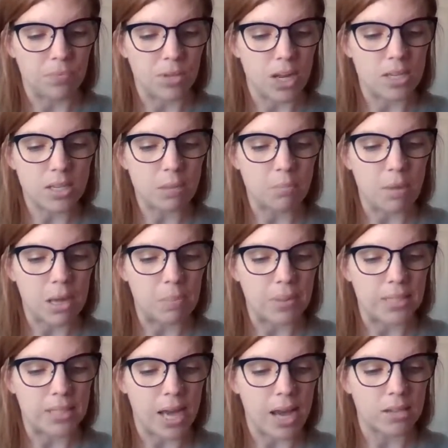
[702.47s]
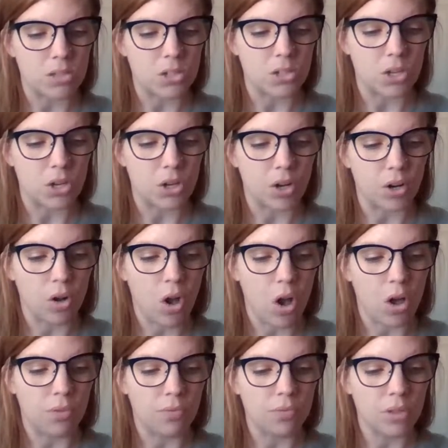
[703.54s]
It didn't make me sad to see her at
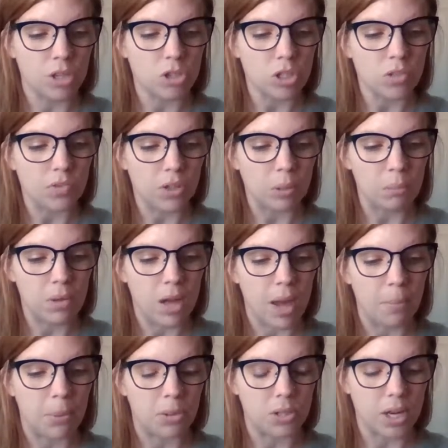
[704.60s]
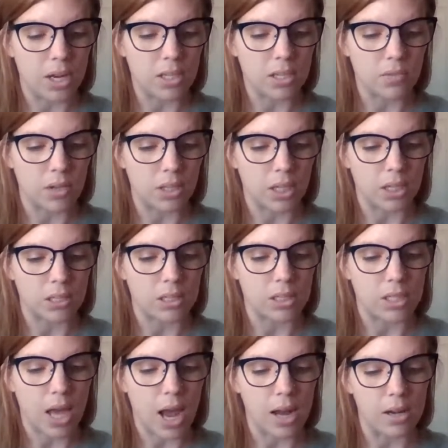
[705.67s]
all. It just filled me up with nice feelings
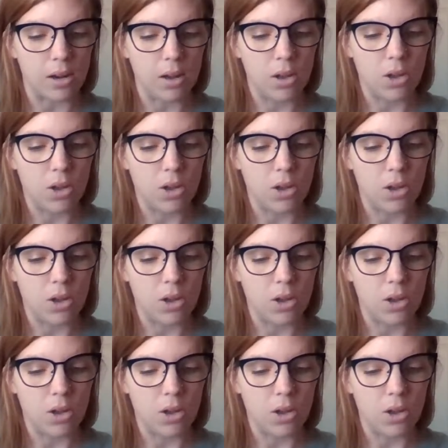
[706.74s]
inside.